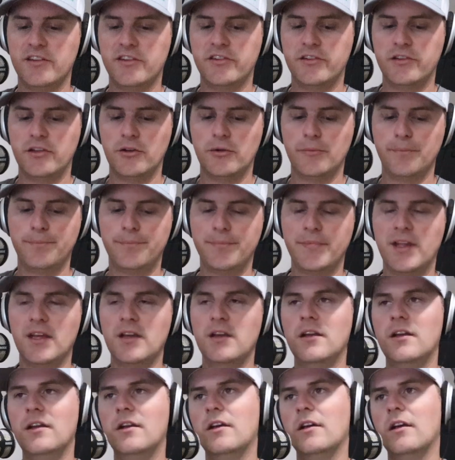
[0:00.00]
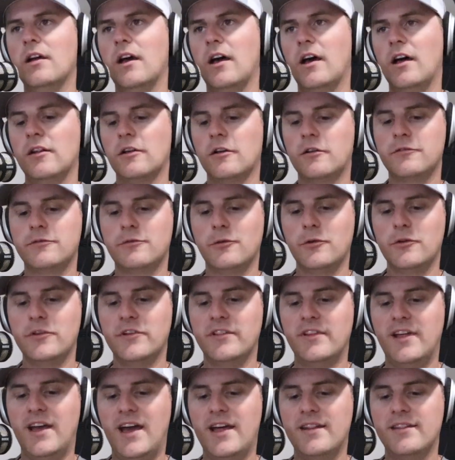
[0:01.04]
so I look forward
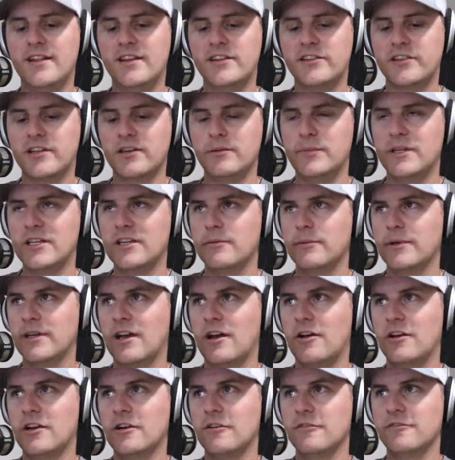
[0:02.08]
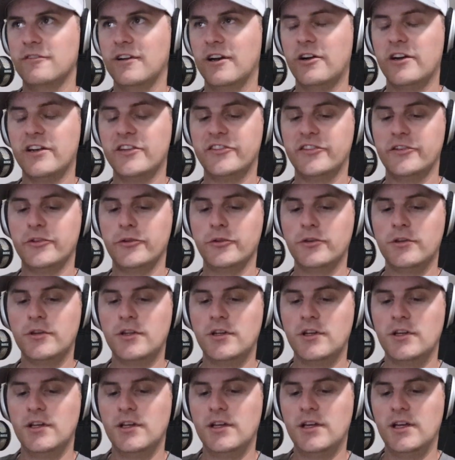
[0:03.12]
to that. That's going to be coming out here very soon,
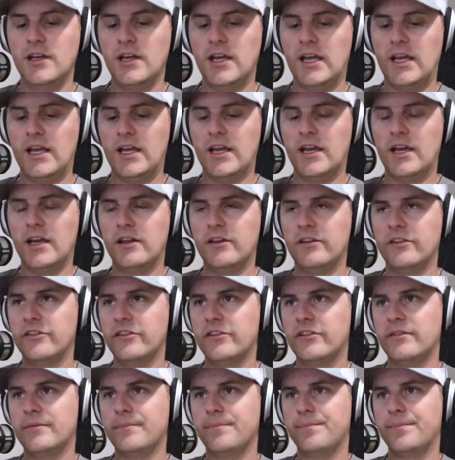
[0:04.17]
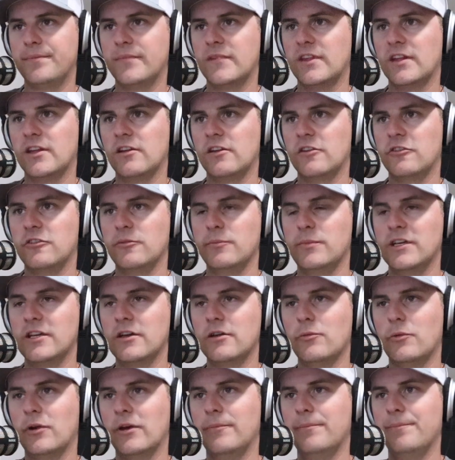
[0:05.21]
and should be a
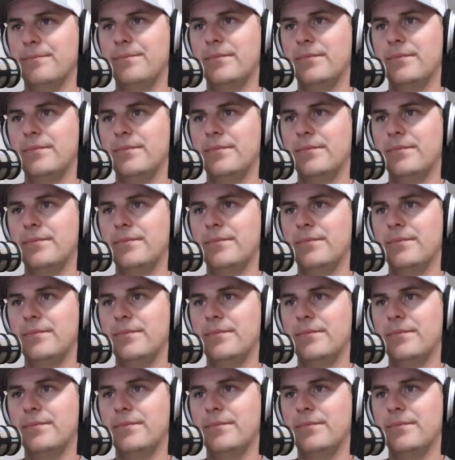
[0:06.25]
good one.